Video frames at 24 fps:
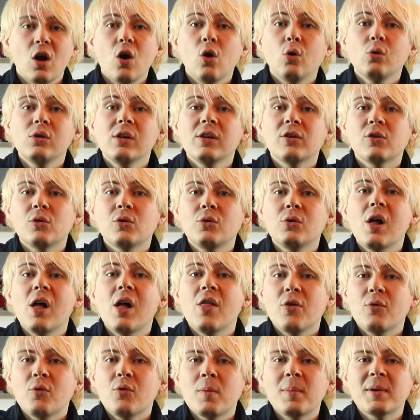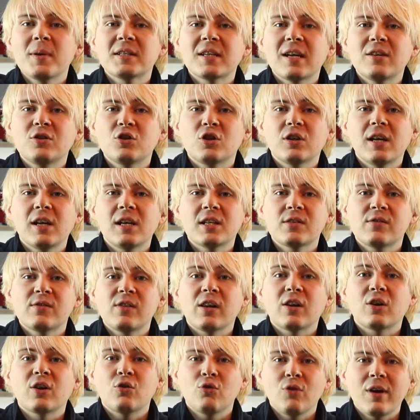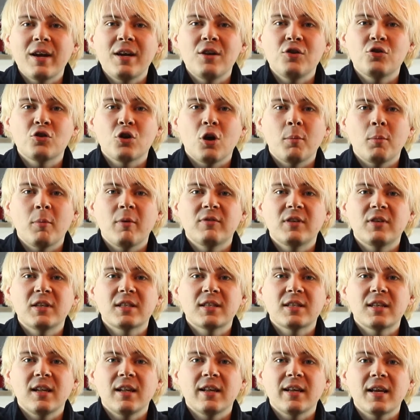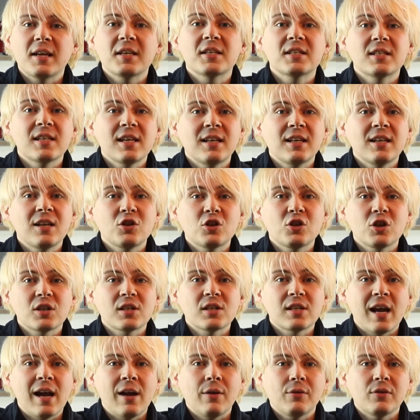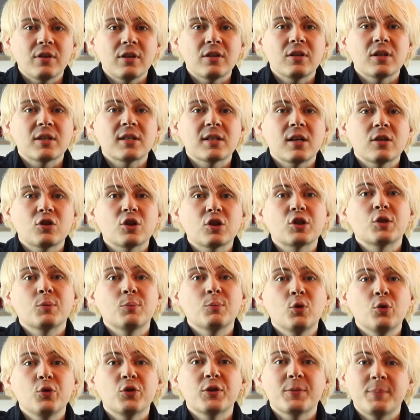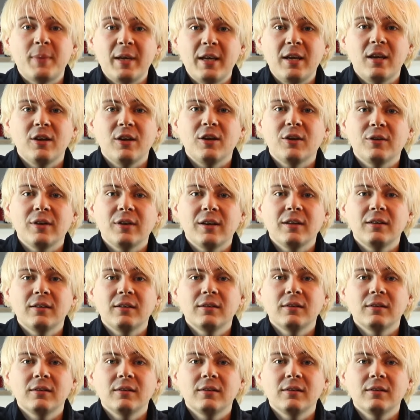All in all, the Roberts engineers have done a great job of distilling their signature sound into such a small speaker unit.